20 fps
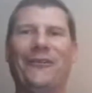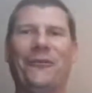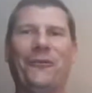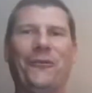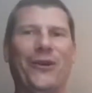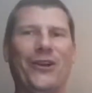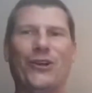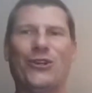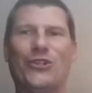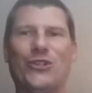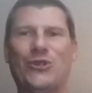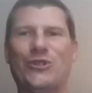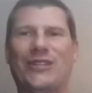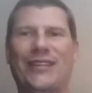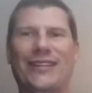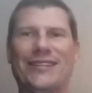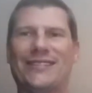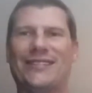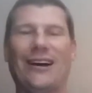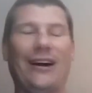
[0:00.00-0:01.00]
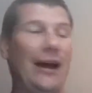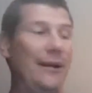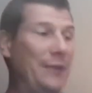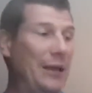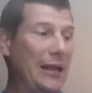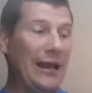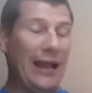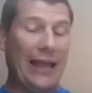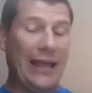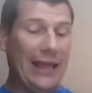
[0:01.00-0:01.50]
when you're juicing this stuff. I
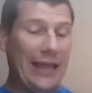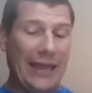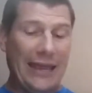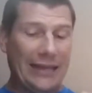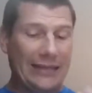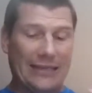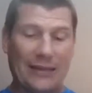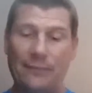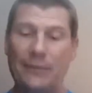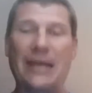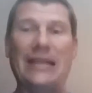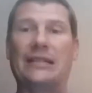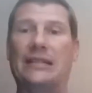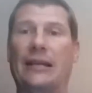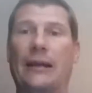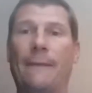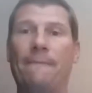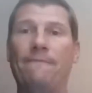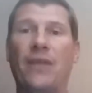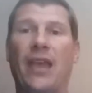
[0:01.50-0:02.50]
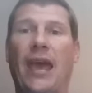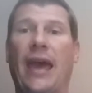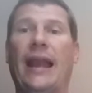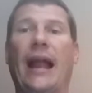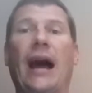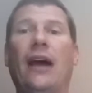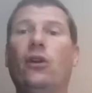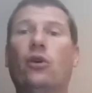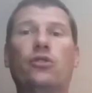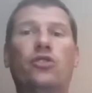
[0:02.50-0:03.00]
mean, it's amazing. And
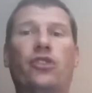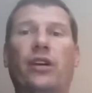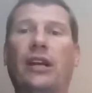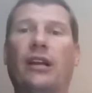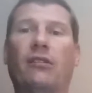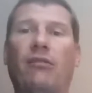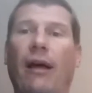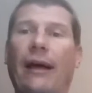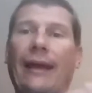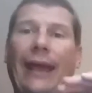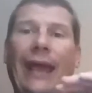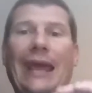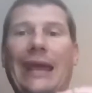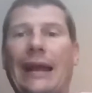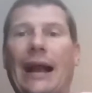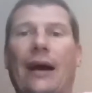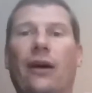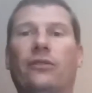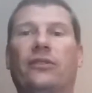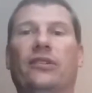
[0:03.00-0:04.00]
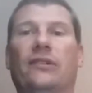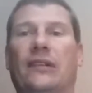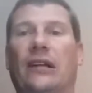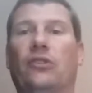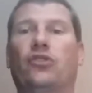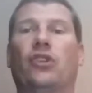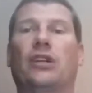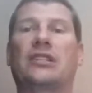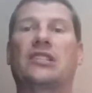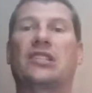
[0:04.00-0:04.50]
I don't drink like 8 ounces.
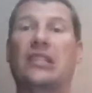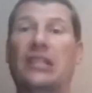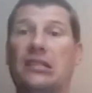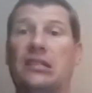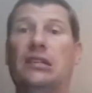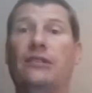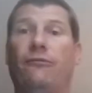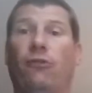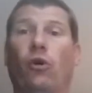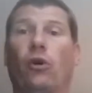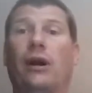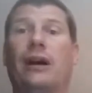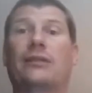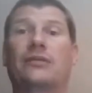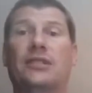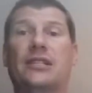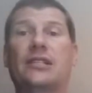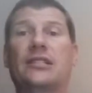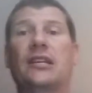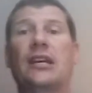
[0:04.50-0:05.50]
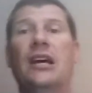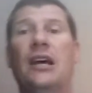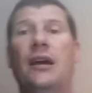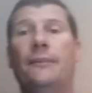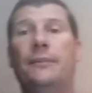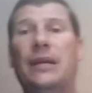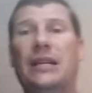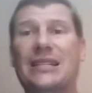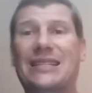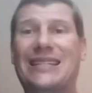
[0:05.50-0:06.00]
I'll drink 64 ounces
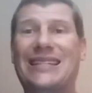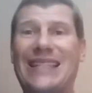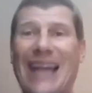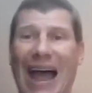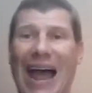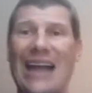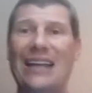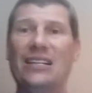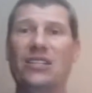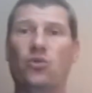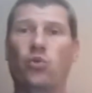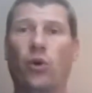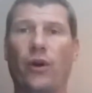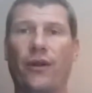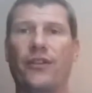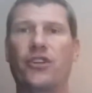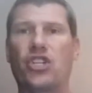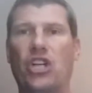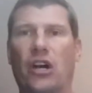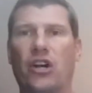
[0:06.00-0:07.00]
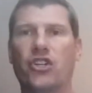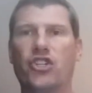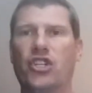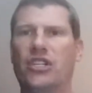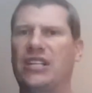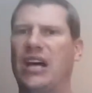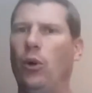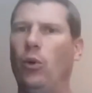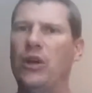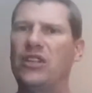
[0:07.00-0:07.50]
because that is where the charge
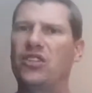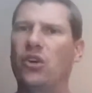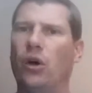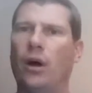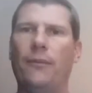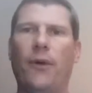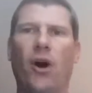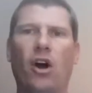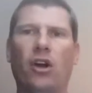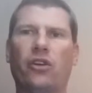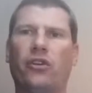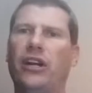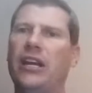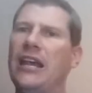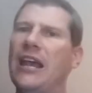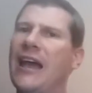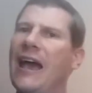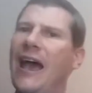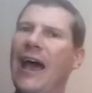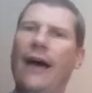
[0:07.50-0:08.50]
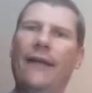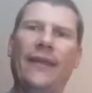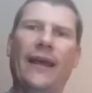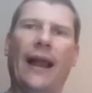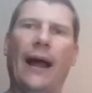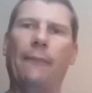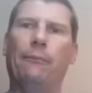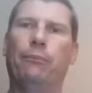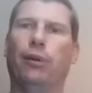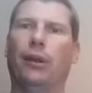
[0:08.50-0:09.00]
is. I wait till I'm hungry and then
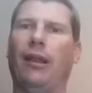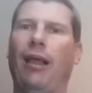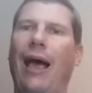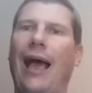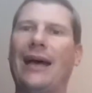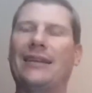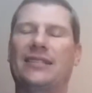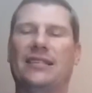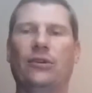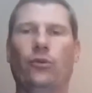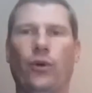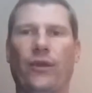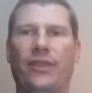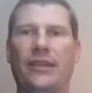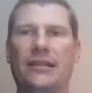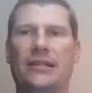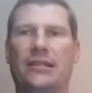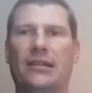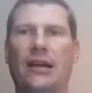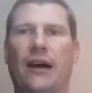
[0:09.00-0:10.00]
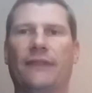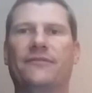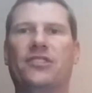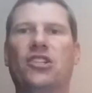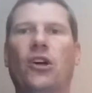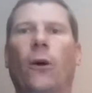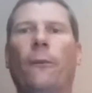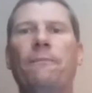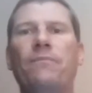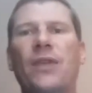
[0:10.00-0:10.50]
I blast it with this stuff.
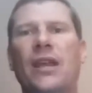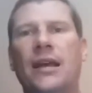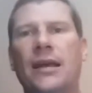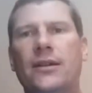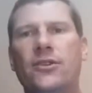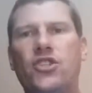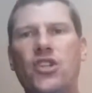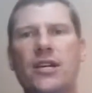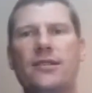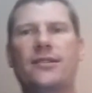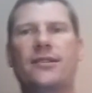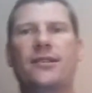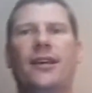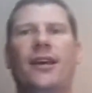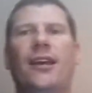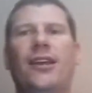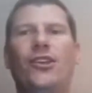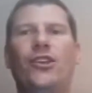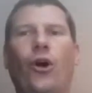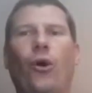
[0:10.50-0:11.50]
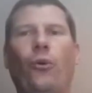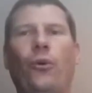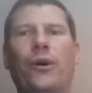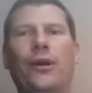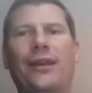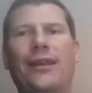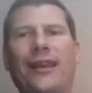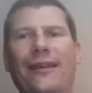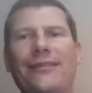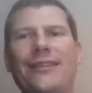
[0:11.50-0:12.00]
So just,
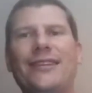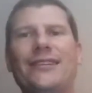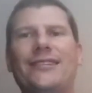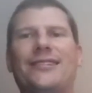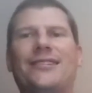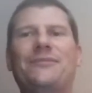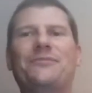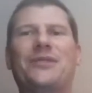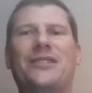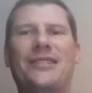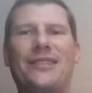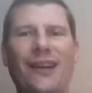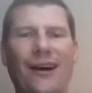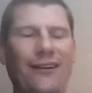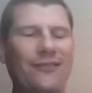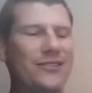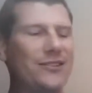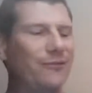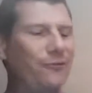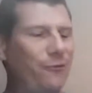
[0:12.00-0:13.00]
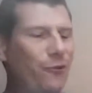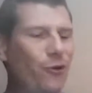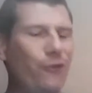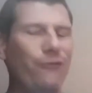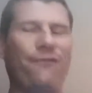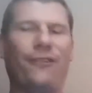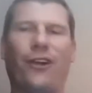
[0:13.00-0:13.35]
giving you some stuff, some food